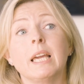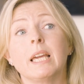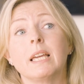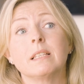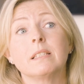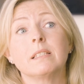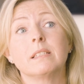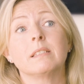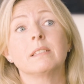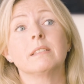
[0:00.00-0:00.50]

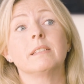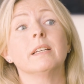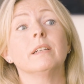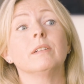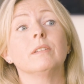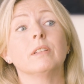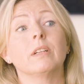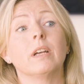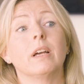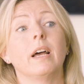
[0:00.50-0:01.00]
It's
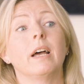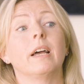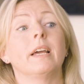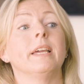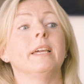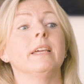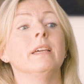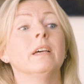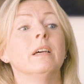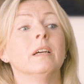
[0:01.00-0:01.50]
still
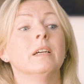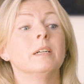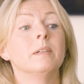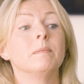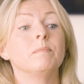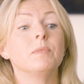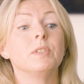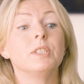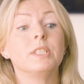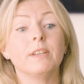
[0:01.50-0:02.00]
a
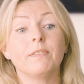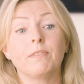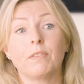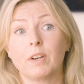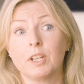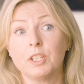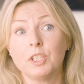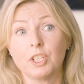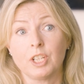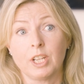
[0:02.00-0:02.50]

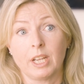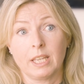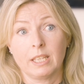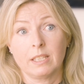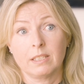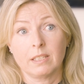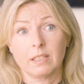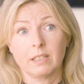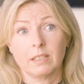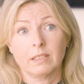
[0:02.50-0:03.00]

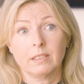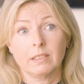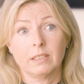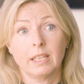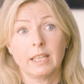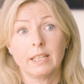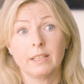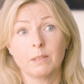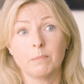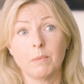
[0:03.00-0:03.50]
differentiator
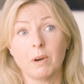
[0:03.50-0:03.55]
in the